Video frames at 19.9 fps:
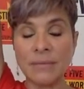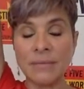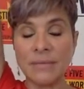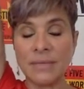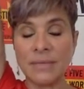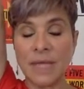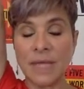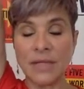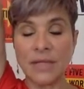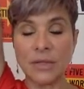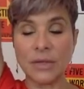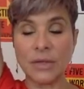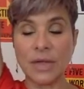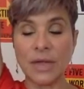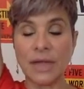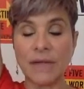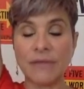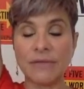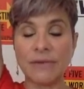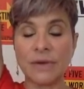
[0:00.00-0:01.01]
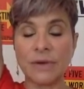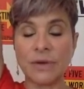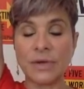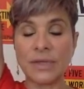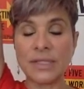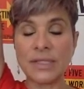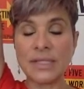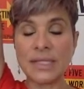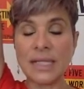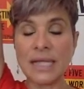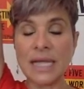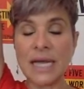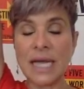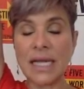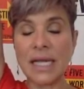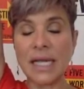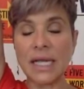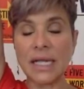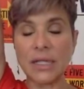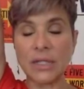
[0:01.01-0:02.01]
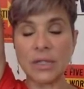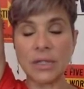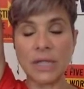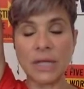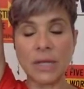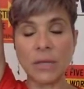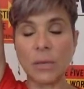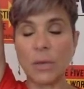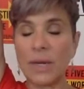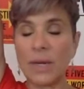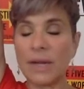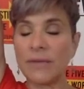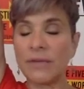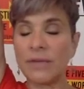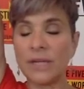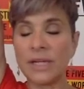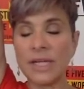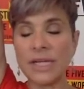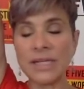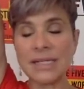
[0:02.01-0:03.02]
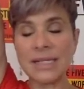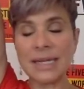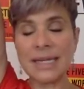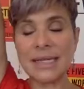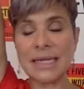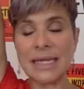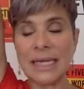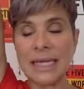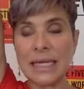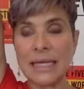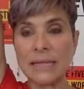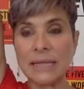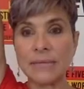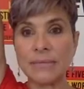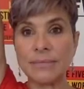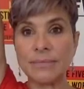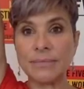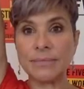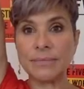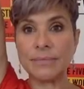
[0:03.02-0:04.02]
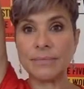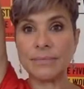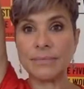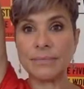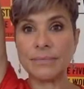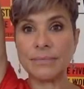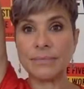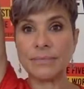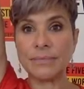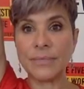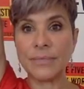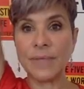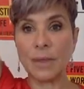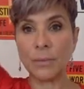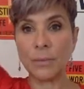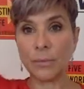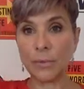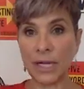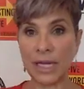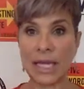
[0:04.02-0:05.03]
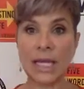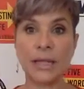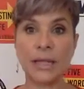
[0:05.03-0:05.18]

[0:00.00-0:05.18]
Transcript: and you're like focusing on it and you're like, whatever it is I need, bring it.